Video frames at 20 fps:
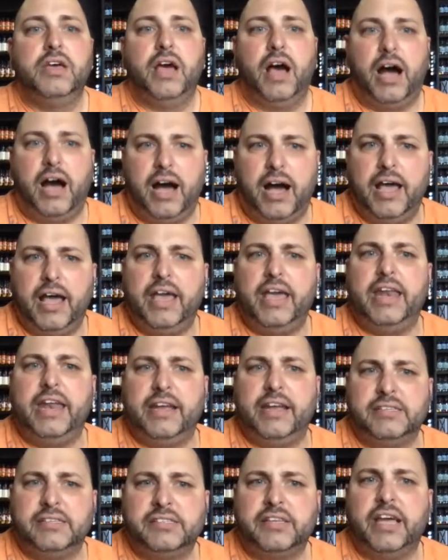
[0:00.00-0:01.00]
Uh, it
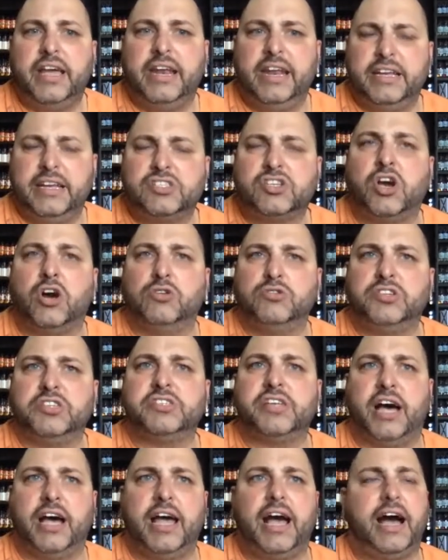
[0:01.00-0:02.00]
is. It is coaches.
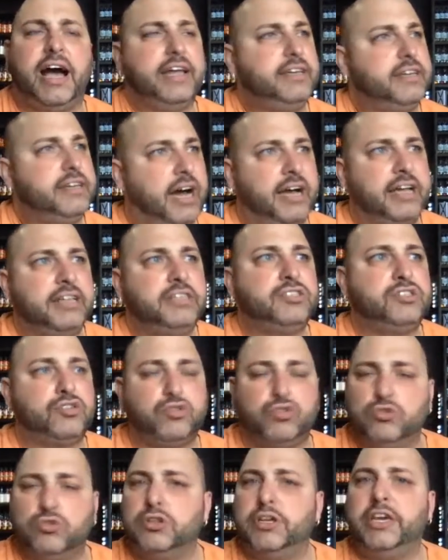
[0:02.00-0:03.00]
I I, I
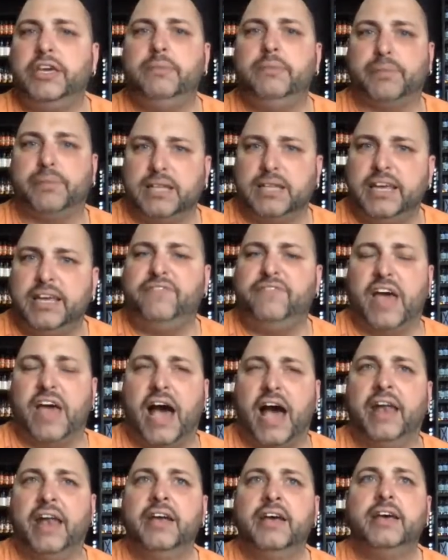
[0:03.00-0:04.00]
truly believe
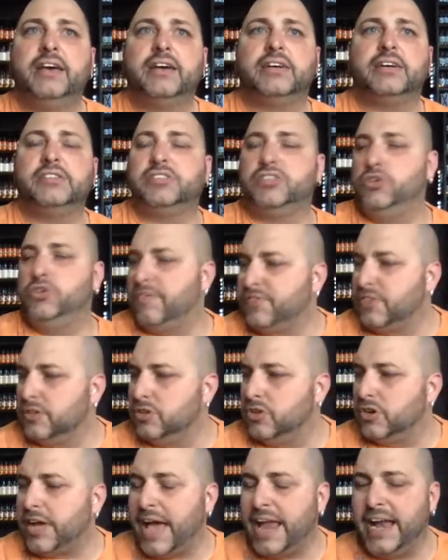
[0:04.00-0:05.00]
that because you have to
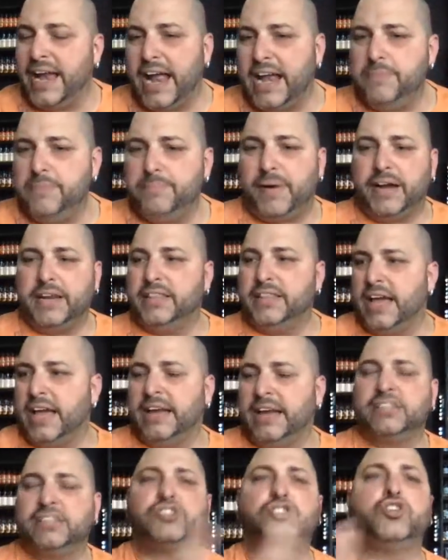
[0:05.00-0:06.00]
look at it. Anybody that
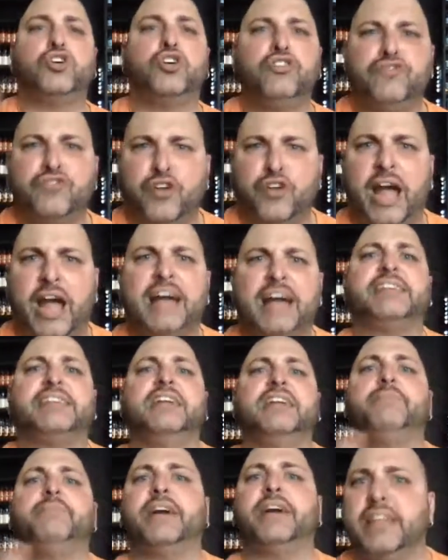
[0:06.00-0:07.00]
has served or has
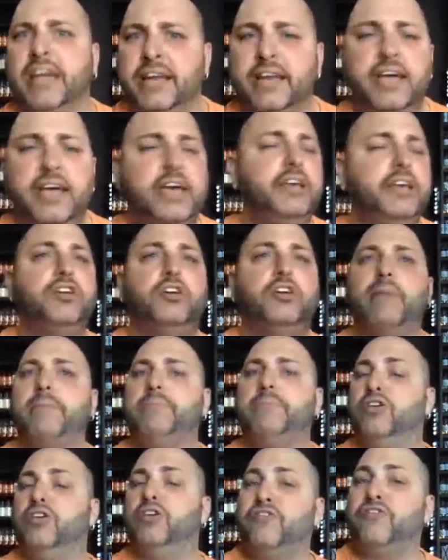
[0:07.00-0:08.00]
anybody that you know,
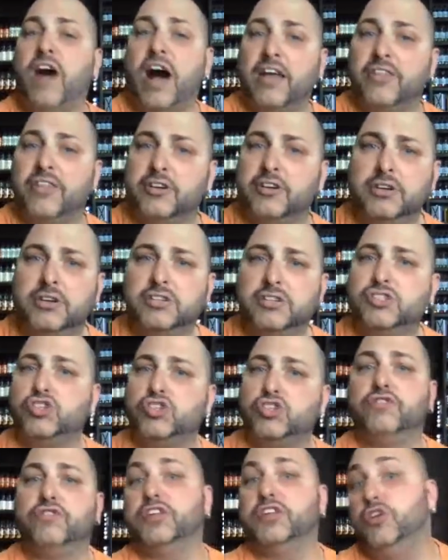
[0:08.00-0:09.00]
maybe your father
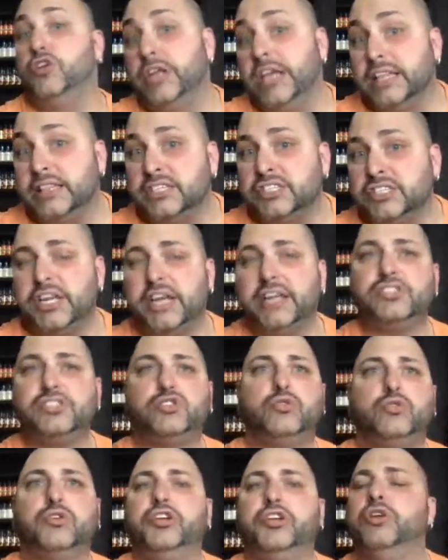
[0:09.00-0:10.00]
served and you didn't get the chance
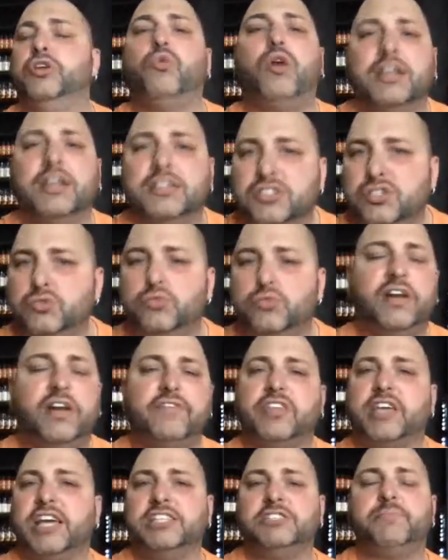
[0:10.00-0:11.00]
to, or you didn't want to, whatever
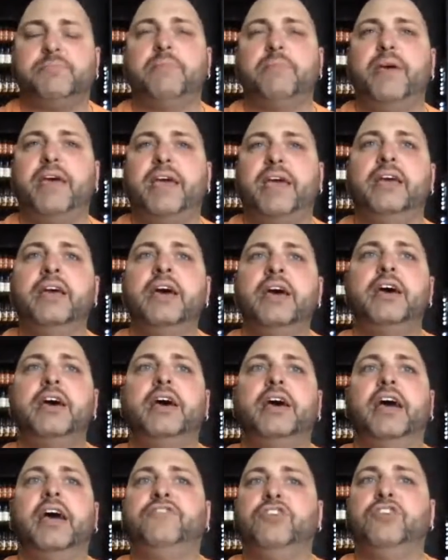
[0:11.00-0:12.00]
the case may be.
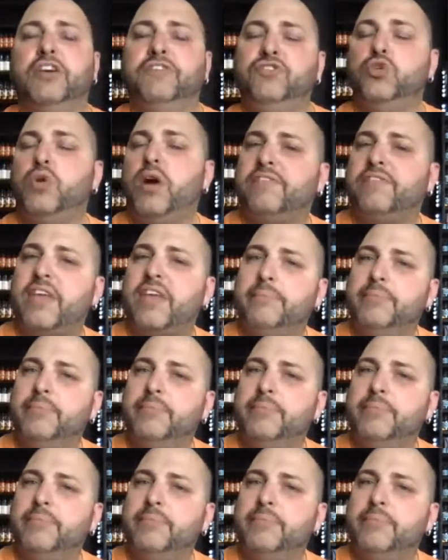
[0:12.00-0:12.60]
If if you have that